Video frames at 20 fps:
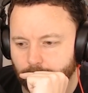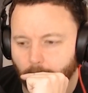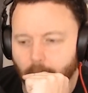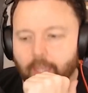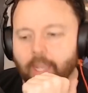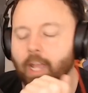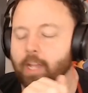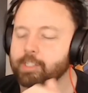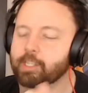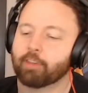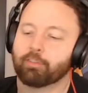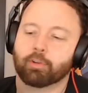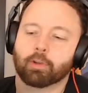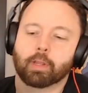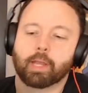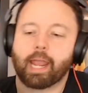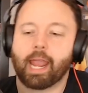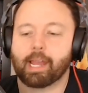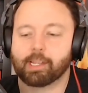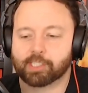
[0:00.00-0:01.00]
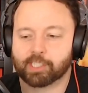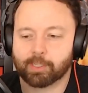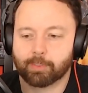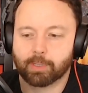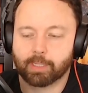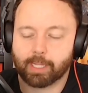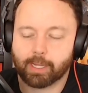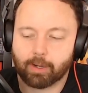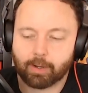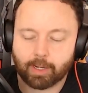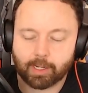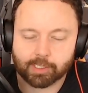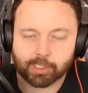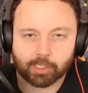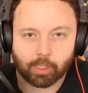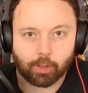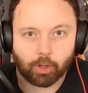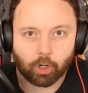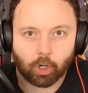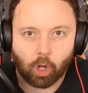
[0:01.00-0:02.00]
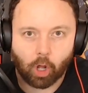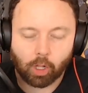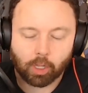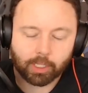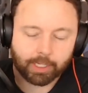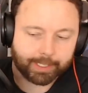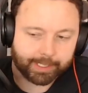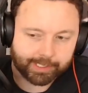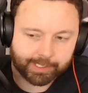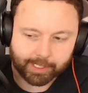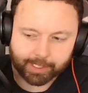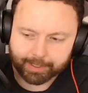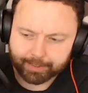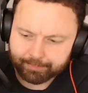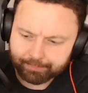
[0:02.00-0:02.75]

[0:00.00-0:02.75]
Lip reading: Yeah, it definitely has similarities to their colony city.